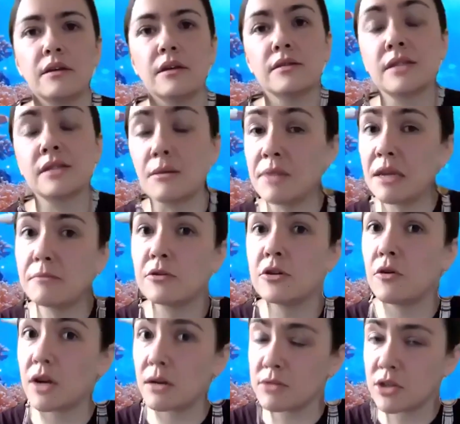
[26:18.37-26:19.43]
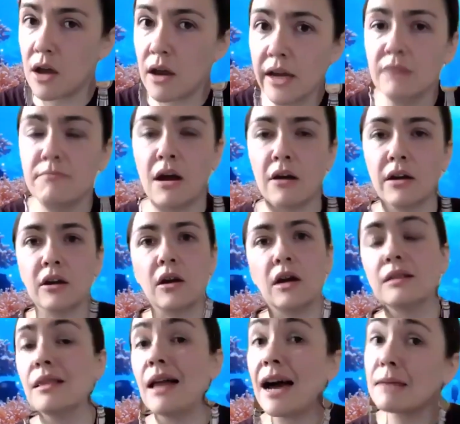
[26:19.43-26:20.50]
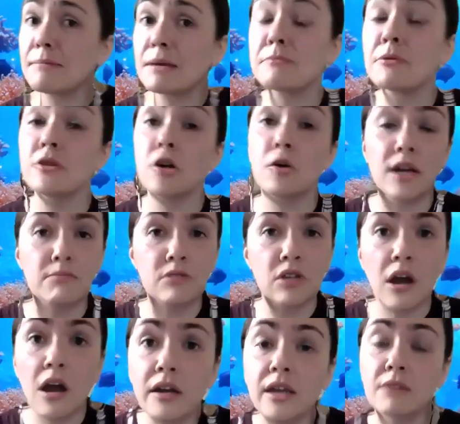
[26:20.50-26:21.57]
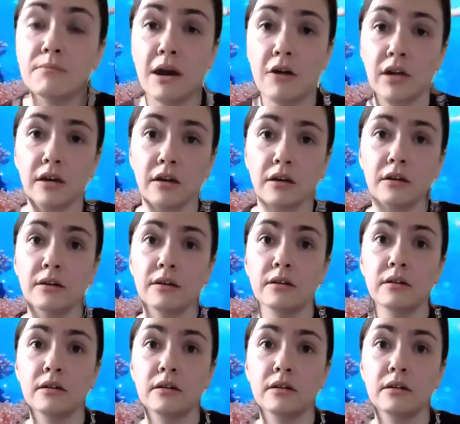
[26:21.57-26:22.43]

Some people know what I'm talking about here. A lot of people know what I'm talking about here.